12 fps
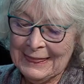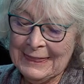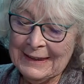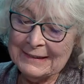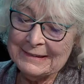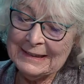
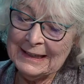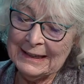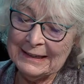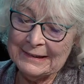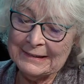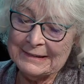this
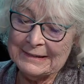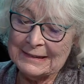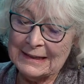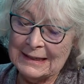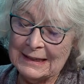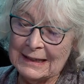is
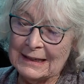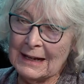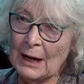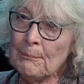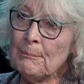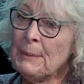
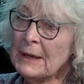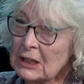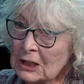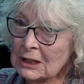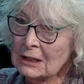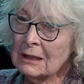a
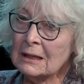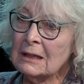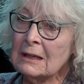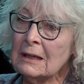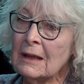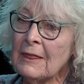bill
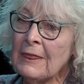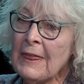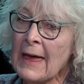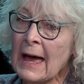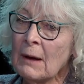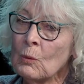
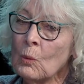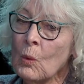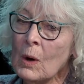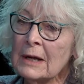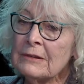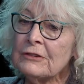that
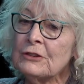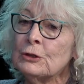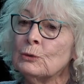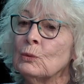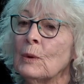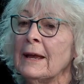wants
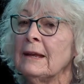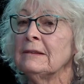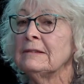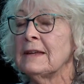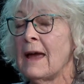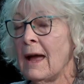to
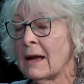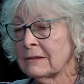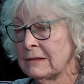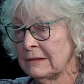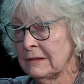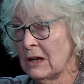raise taxes